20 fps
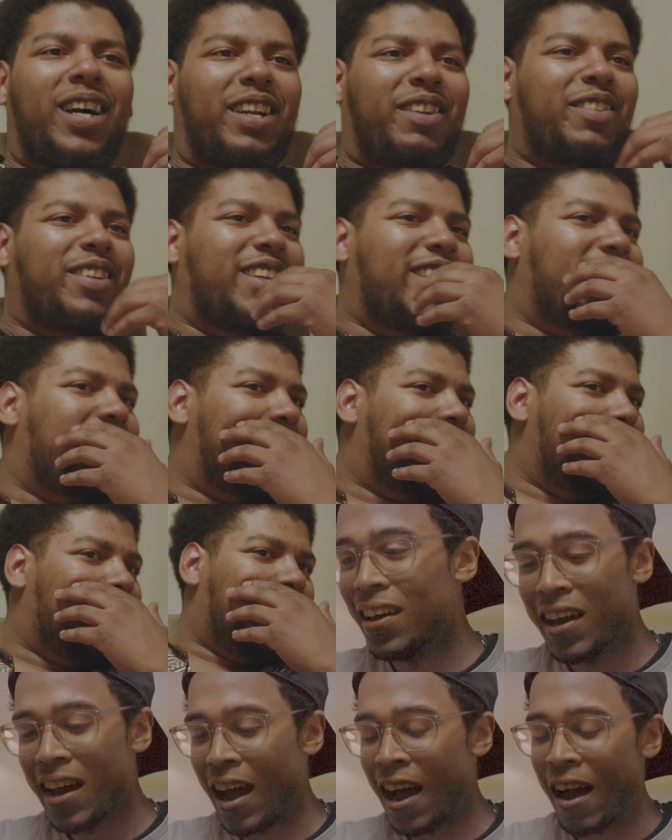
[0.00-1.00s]
Yeah.
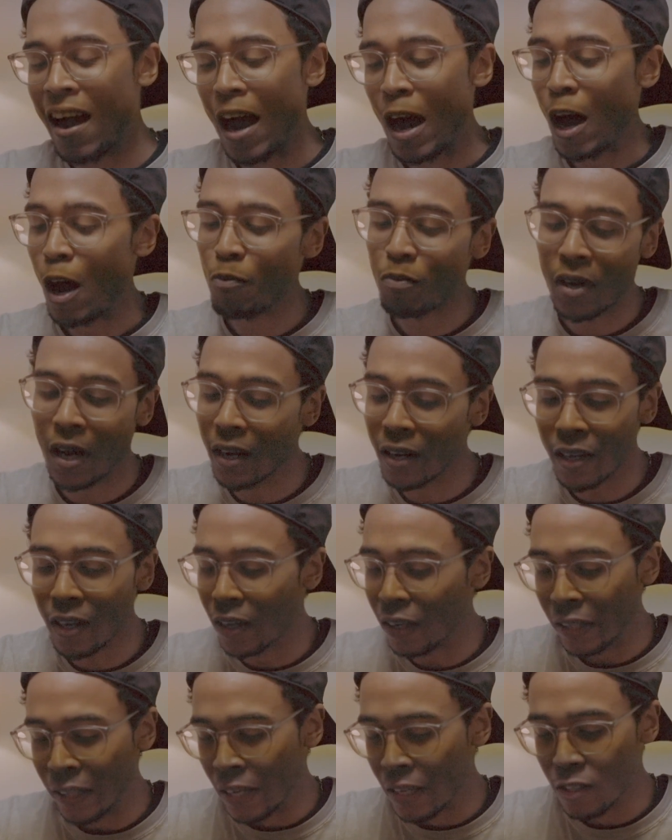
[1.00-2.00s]
I'm kind of
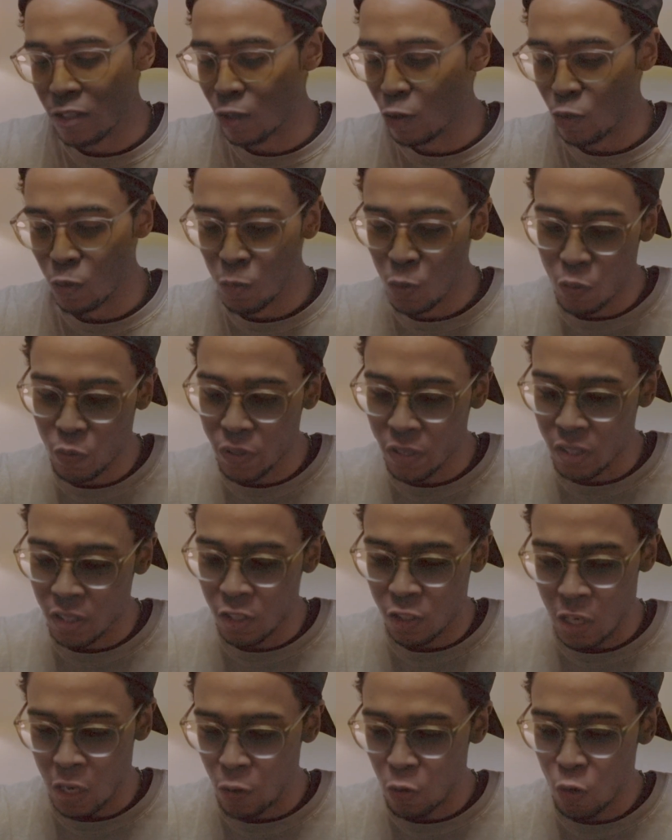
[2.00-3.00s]
against those movies
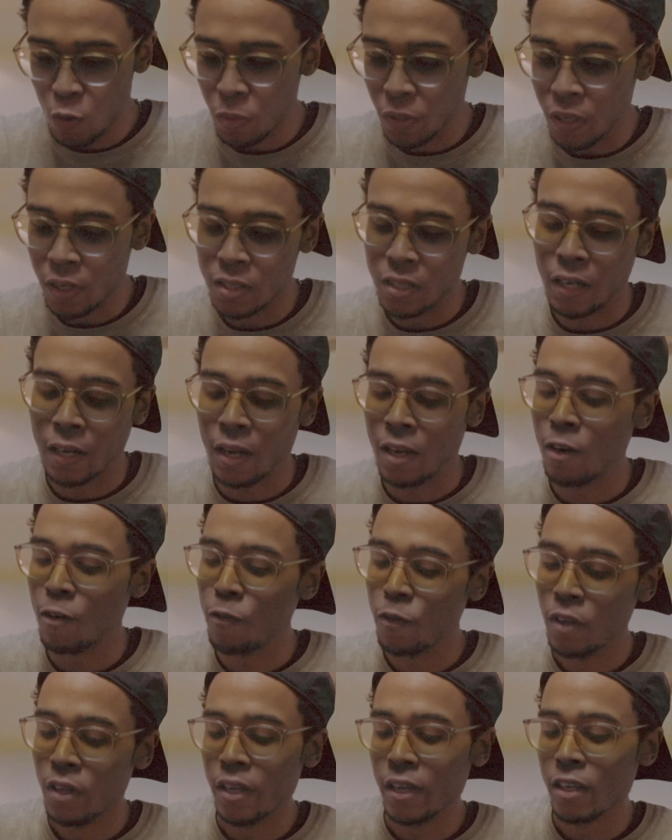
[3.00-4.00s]
in general, because I kind
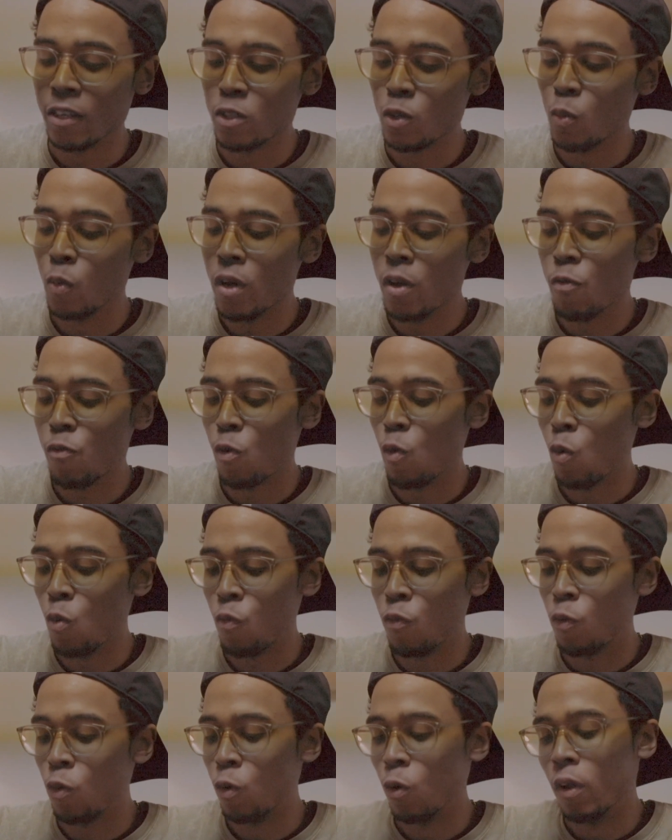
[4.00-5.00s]
of feel like it's a way for
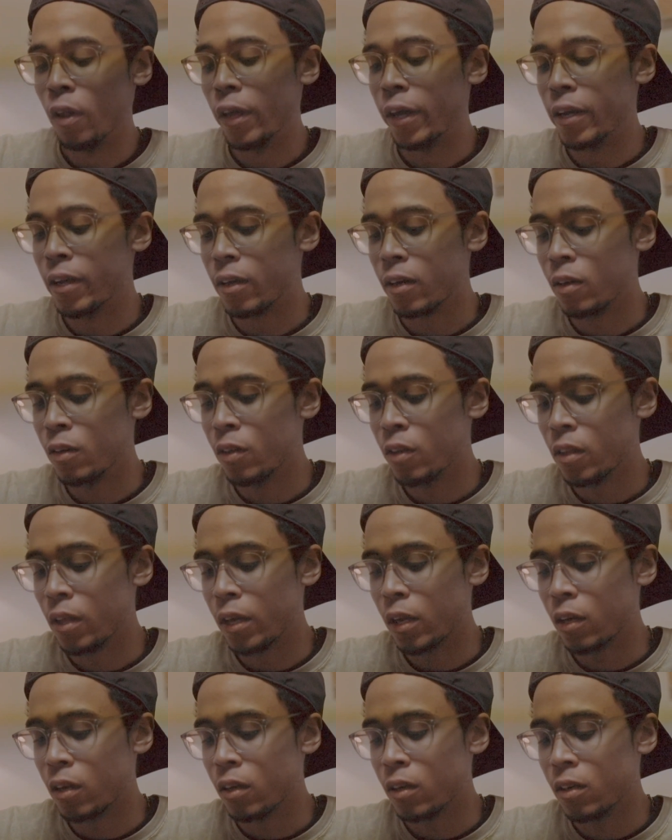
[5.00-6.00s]

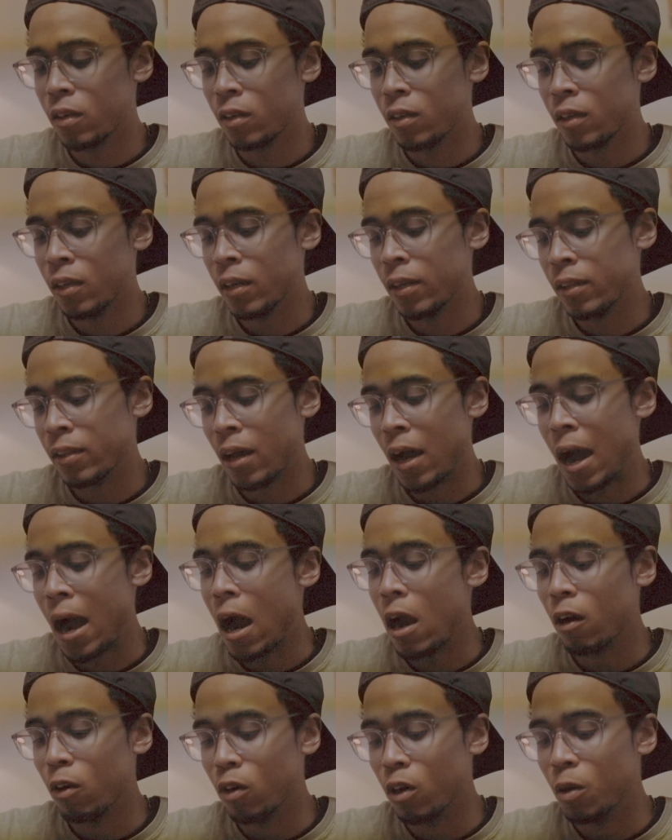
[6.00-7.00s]
the
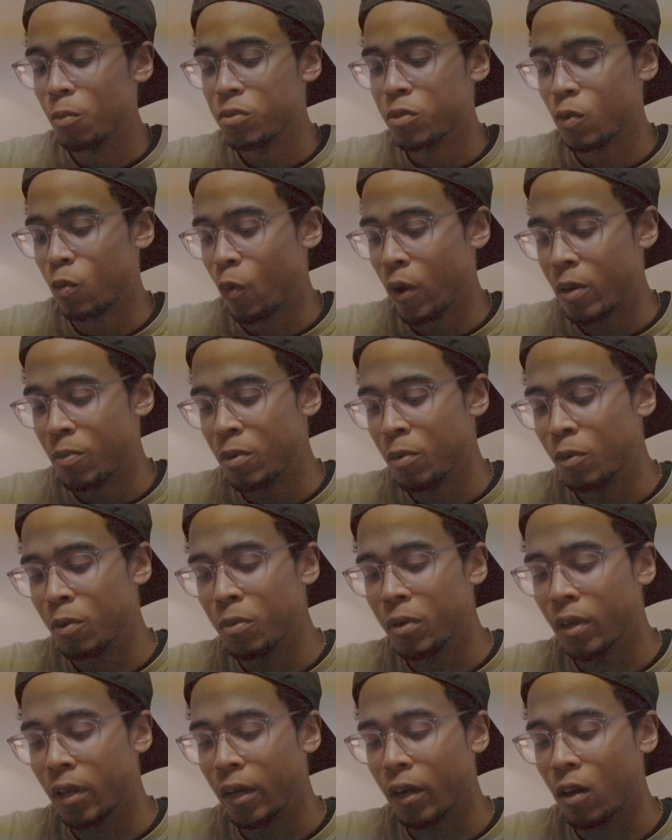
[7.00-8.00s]
higher-ups of white people to
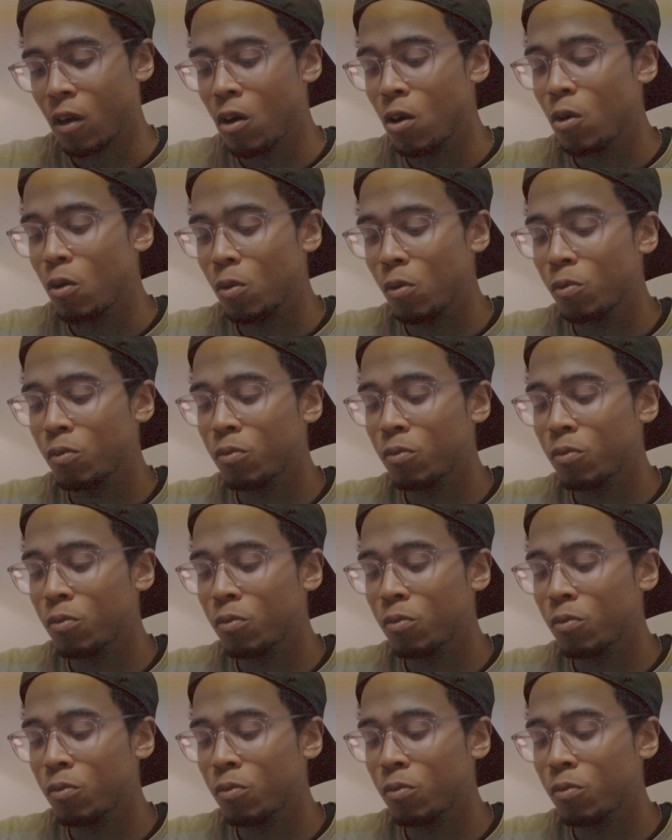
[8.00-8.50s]
be like, oh...